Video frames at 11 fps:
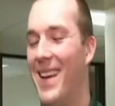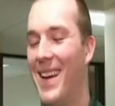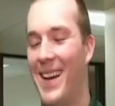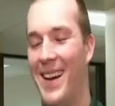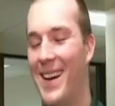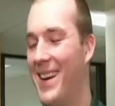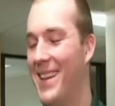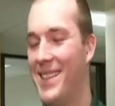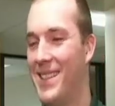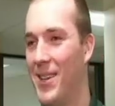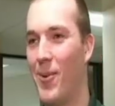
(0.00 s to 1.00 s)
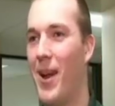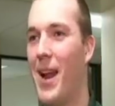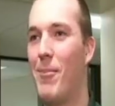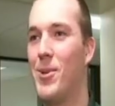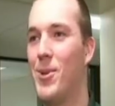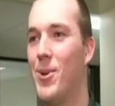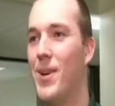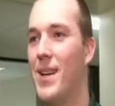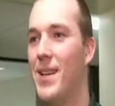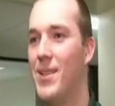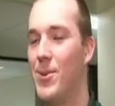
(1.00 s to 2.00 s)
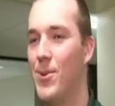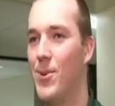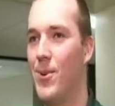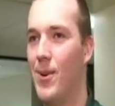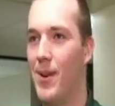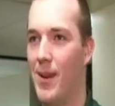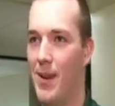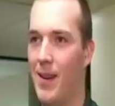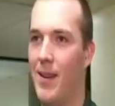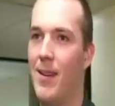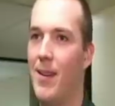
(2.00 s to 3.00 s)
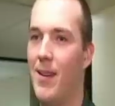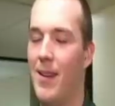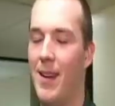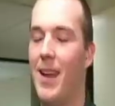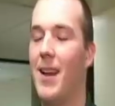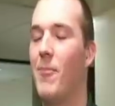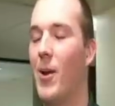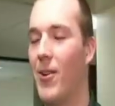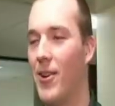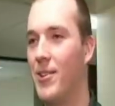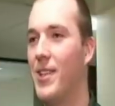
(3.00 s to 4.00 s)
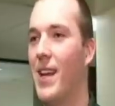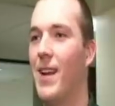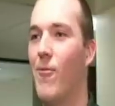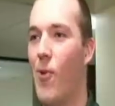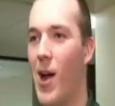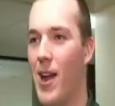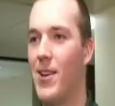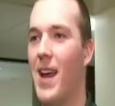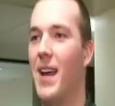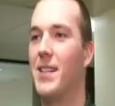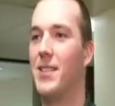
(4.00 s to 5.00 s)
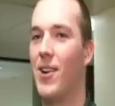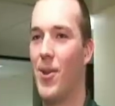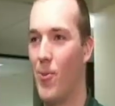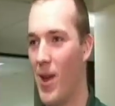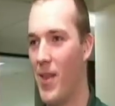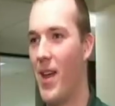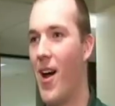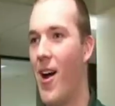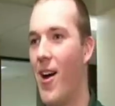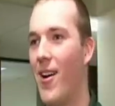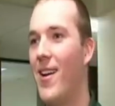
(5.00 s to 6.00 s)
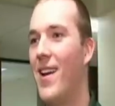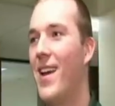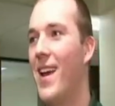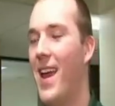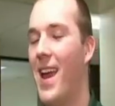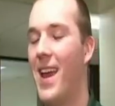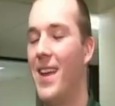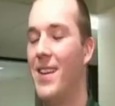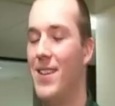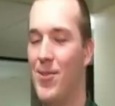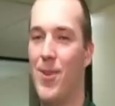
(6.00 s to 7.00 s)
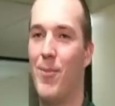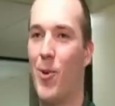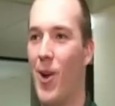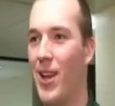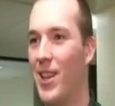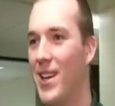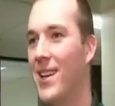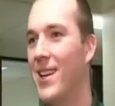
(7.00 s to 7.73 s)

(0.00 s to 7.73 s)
it's a great opportunity to get a better understanding of why your taxes are the way they are and to do them correctly.